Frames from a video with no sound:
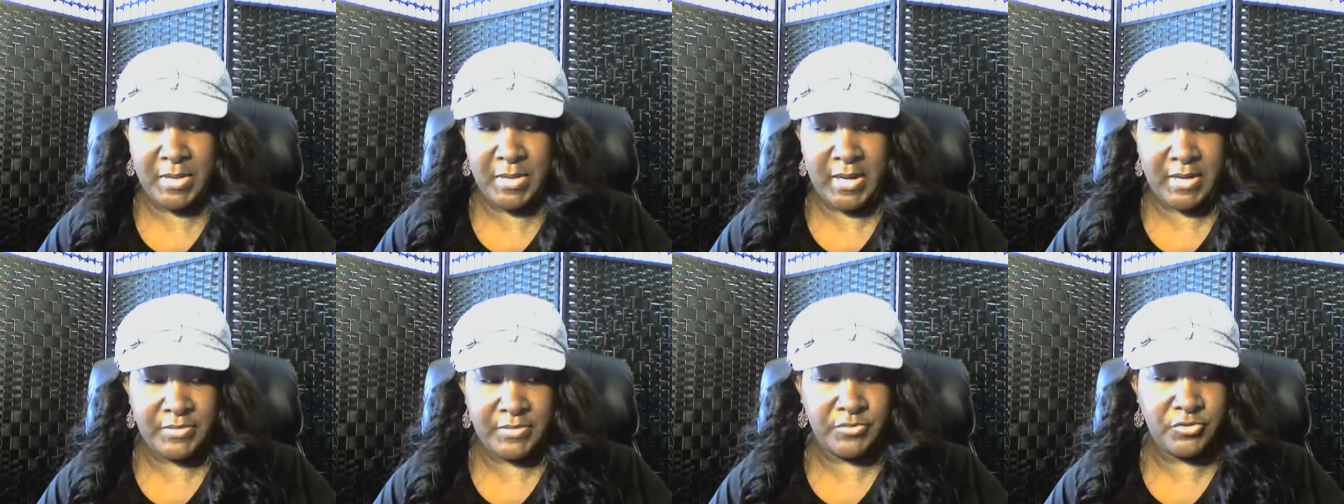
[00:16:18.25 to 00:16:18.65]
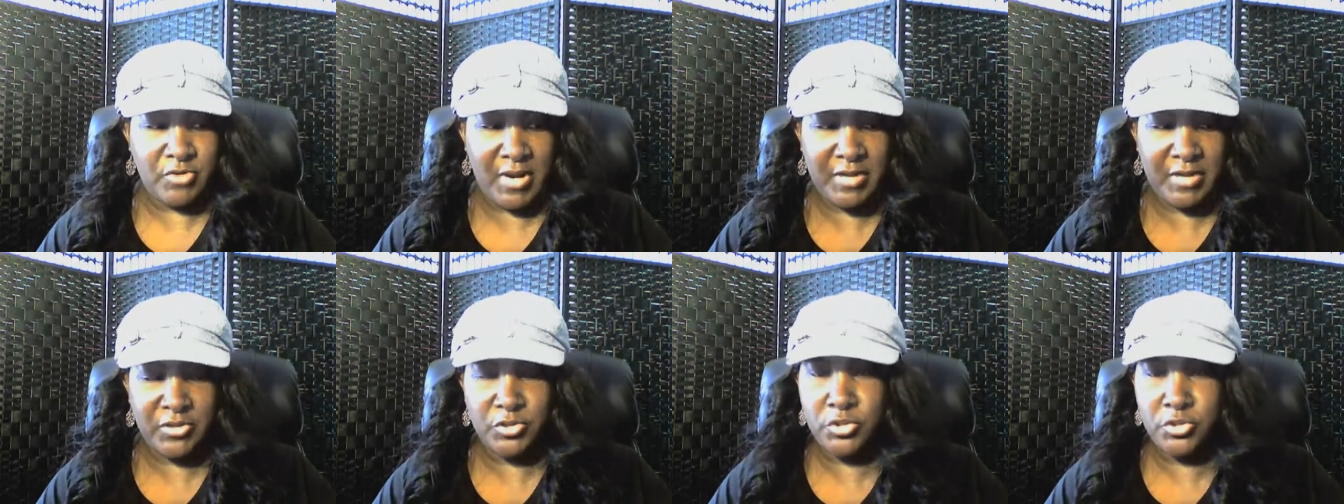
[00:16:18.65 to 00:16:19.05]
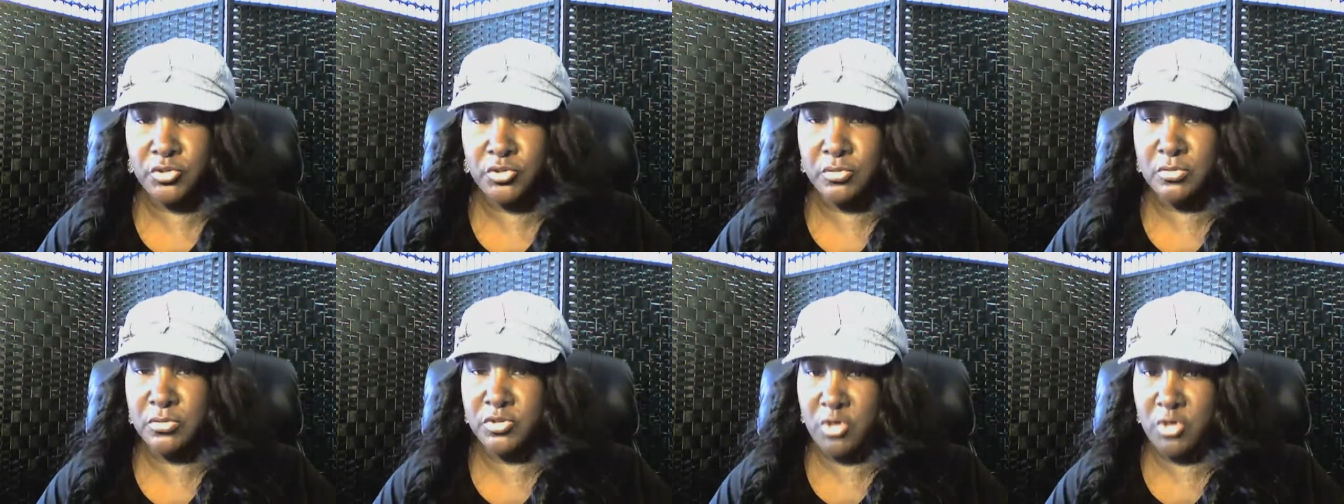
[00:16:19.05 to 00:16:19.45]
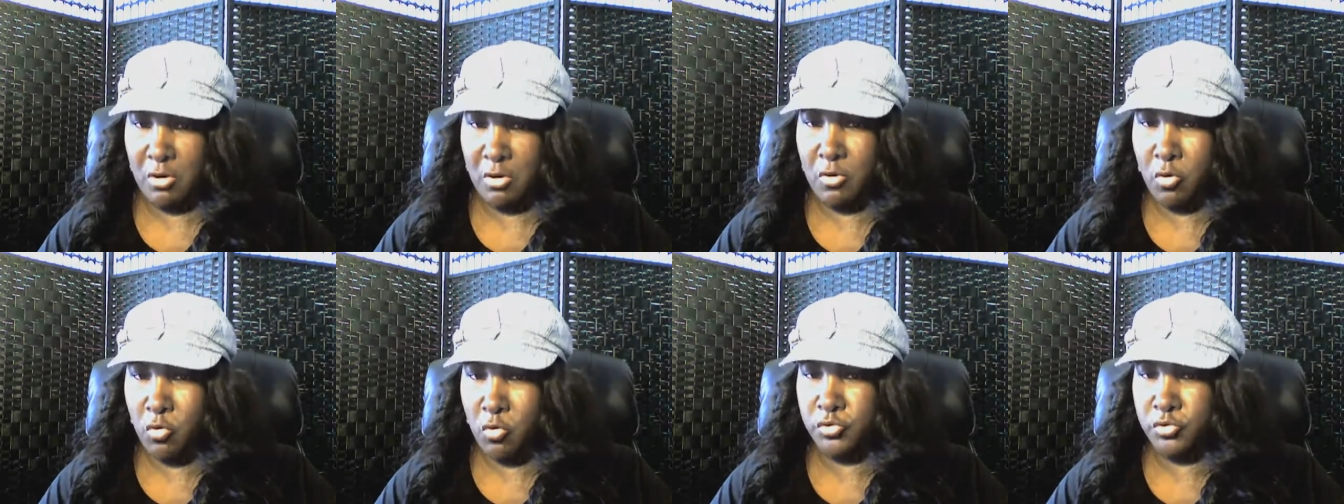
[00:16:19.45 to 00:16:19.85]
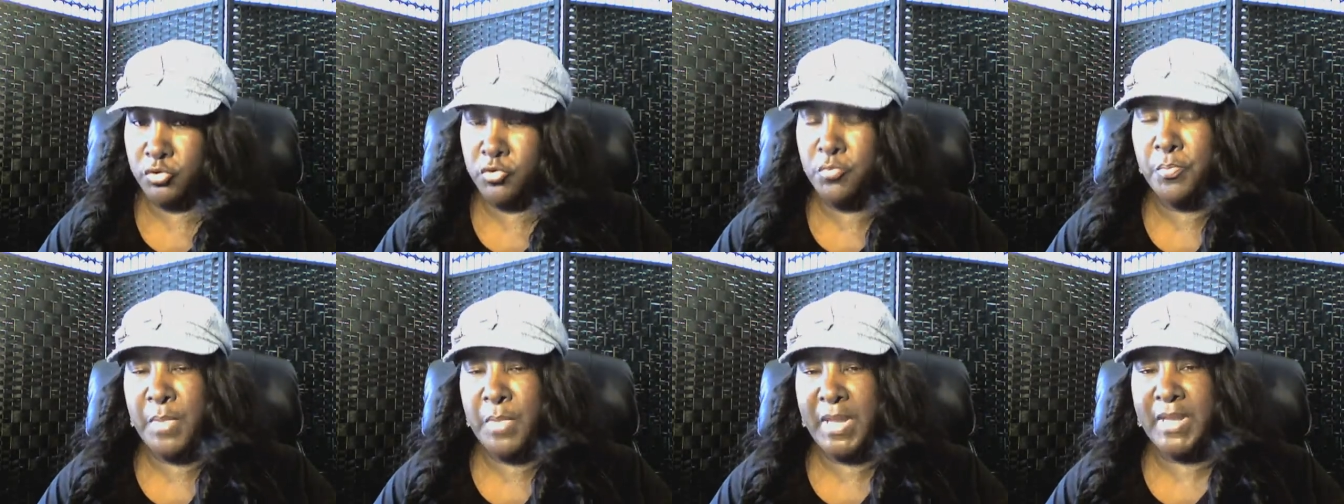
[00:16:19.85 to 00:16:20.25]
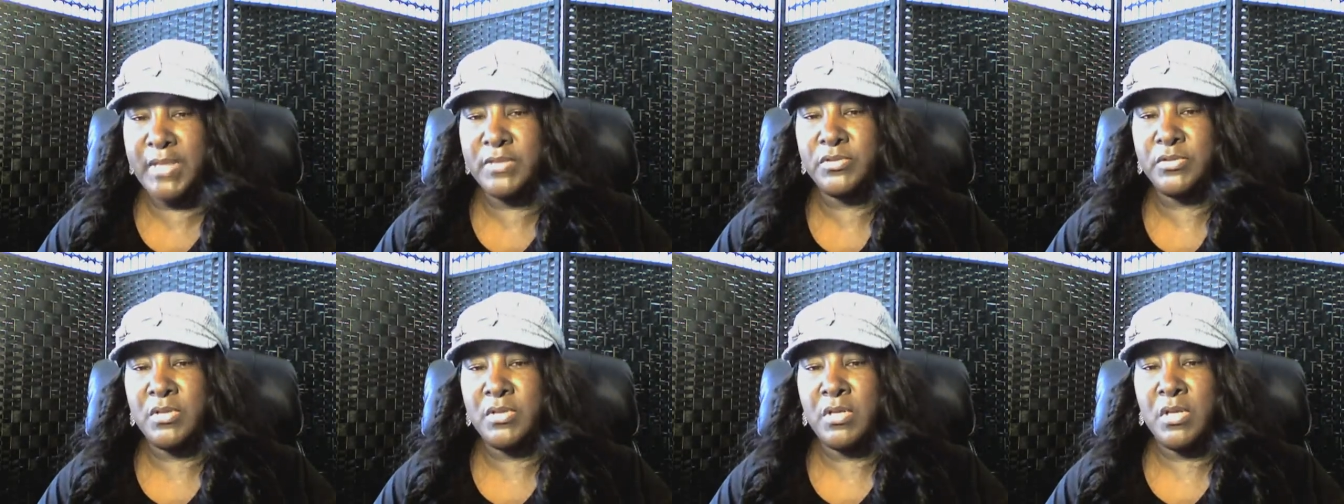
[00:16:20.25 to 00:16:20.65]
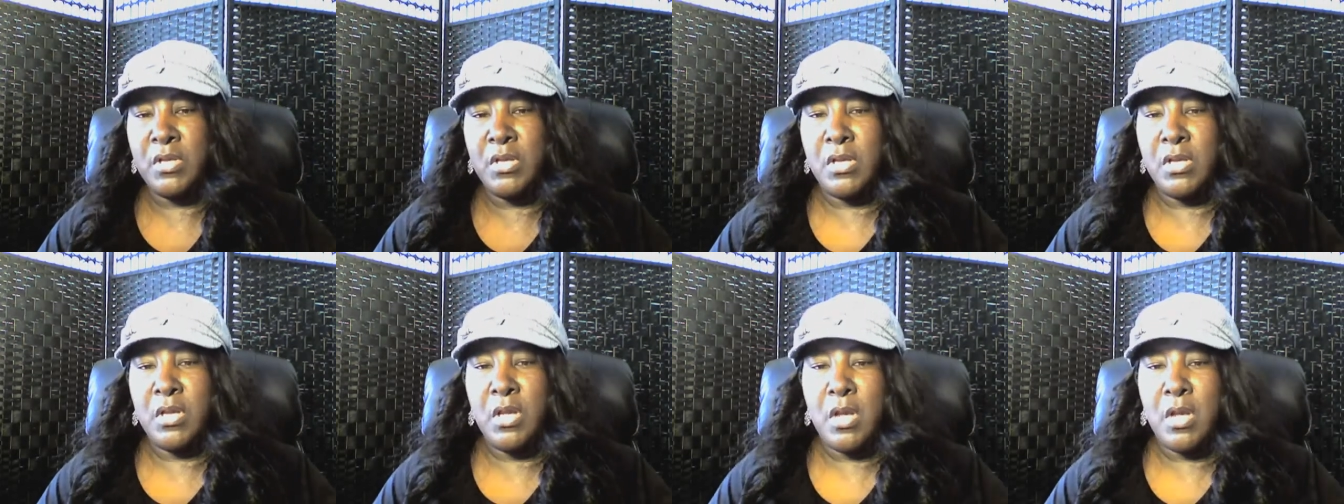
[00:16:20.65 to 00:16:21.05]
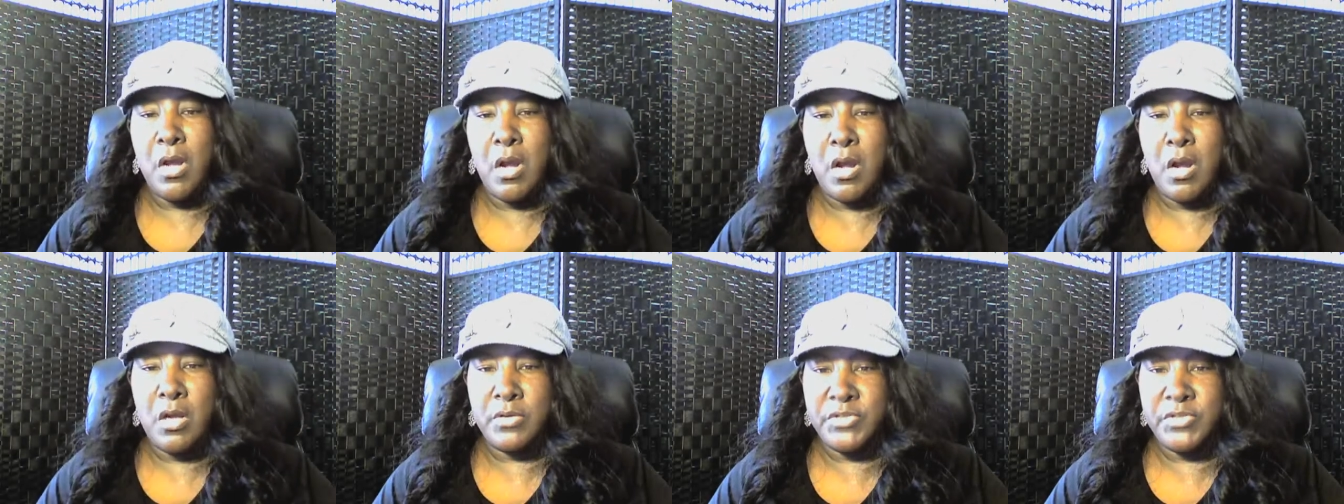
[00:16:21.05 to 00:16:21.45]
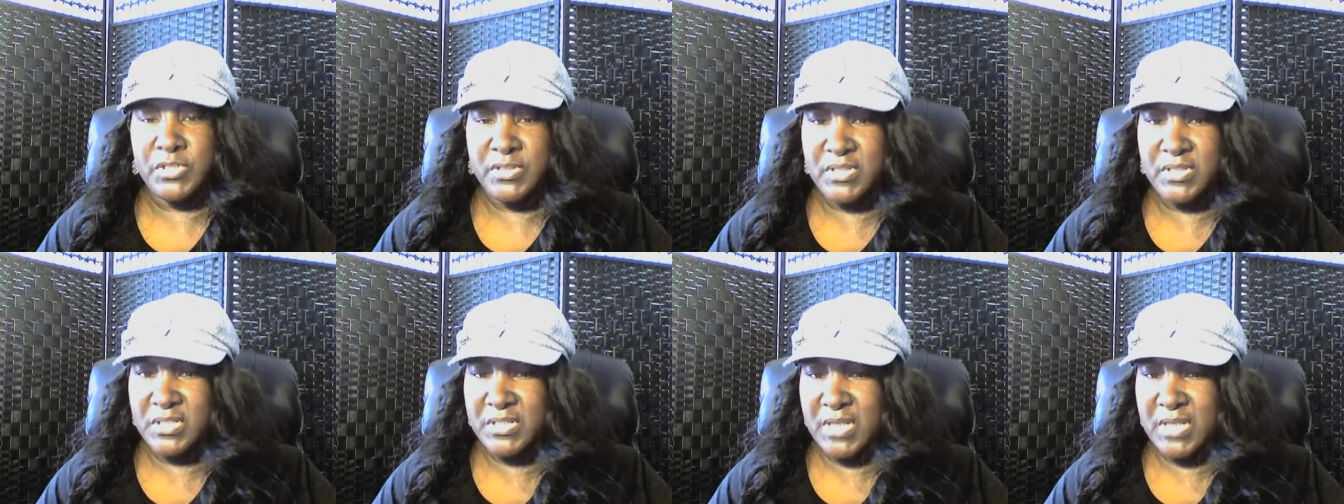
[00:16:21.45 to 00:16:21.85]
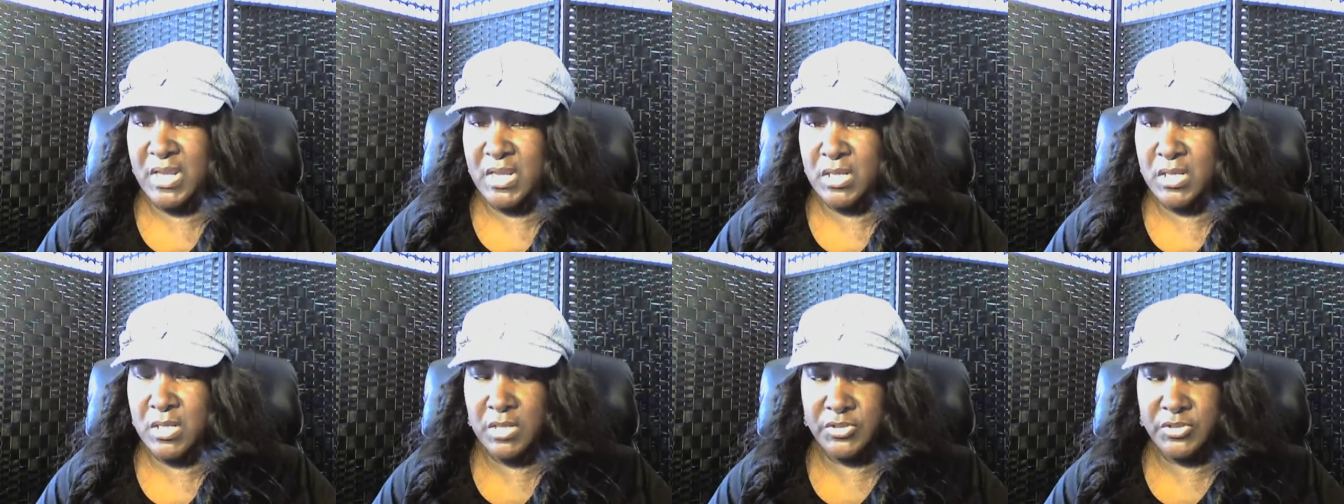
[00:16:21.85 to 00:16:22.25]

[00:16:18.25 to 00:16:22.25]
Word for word: But I tried the ch charcoal toothpaste uh, just today.